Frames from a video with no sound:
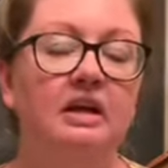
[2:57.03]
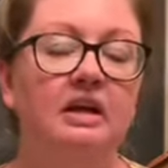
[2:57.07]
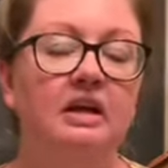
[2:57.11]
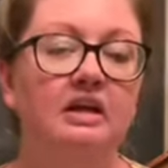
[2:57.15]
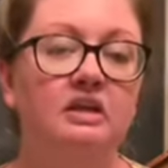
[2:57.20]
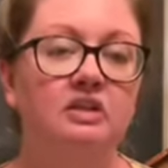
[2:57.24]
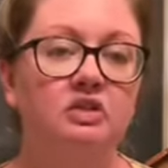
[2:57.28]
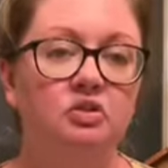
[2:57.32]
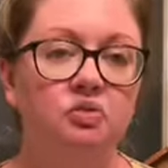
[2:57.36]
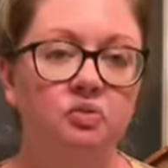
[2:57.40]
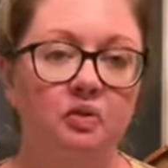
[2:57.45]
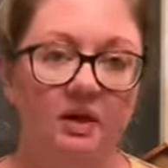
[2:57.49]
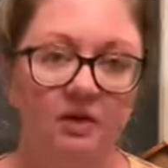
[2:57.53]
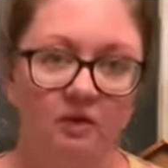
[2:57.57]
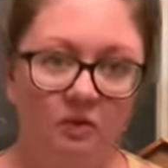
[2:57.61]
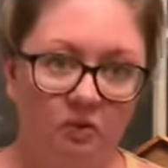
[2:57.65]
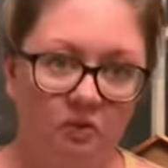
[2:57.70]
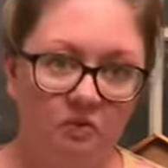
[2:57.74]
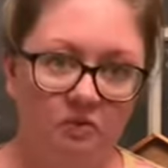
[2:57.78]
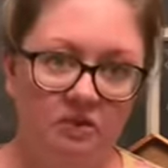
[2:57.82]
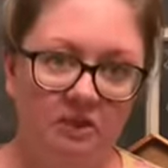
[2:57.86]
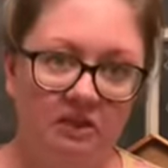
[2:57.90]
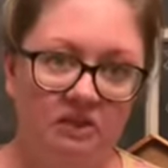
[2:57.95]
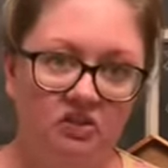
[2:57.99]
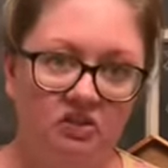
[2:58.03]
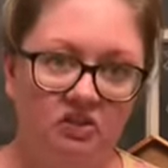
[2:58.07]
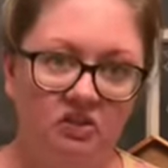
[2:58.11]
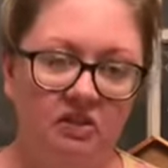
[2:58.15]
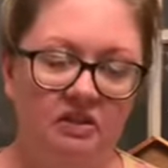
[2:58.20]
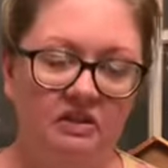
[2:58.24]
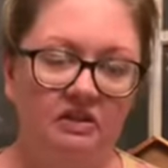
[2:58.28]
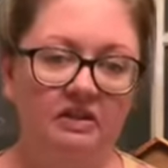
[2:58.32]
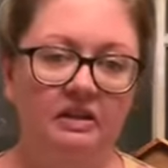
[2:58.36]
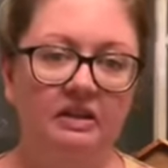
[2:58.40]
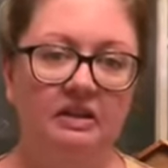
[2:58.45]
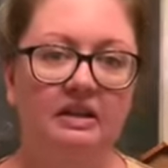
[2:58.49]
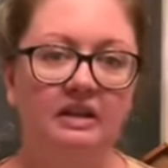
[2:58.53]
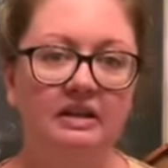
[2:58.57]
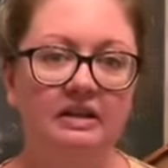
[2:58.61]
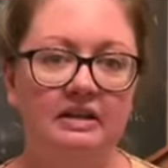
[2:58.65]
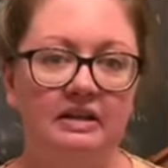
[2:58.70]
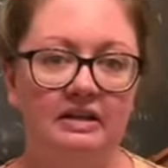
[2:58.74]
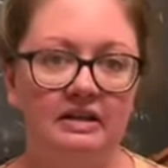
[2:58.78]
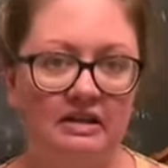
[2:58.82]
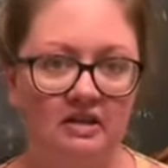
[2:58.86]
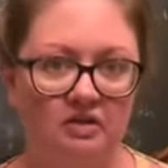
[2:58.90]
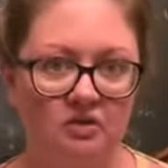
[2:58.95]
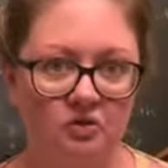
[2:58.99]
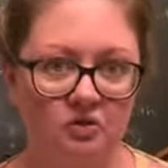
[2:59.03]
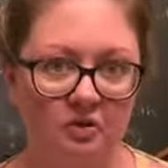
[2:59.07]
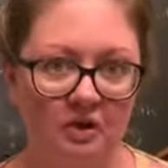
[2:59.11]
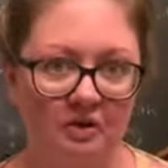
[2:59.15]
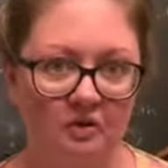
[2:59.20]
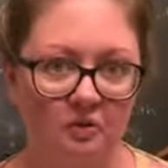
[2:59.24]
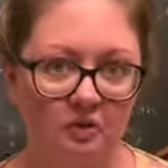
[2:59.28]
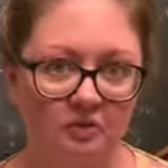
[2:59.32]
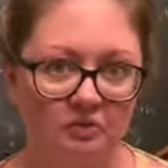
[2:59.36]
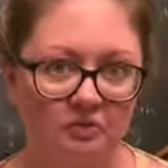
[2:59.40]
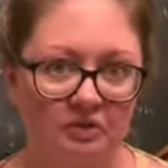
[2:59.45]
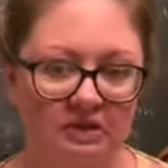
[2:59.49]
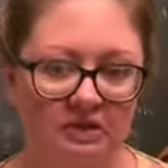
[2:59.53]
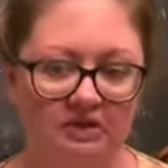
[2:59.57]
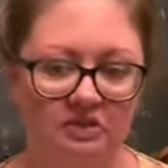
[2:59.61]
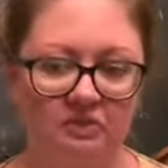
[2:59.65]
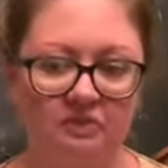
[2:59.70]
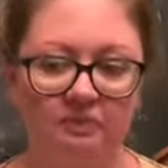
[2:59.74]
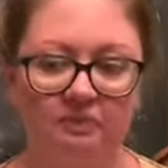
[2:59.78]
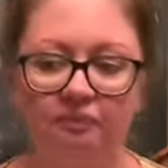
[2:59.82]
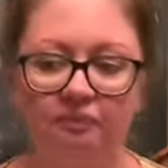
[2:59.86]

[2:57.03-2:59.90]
a direct quotation and an indirect quotation.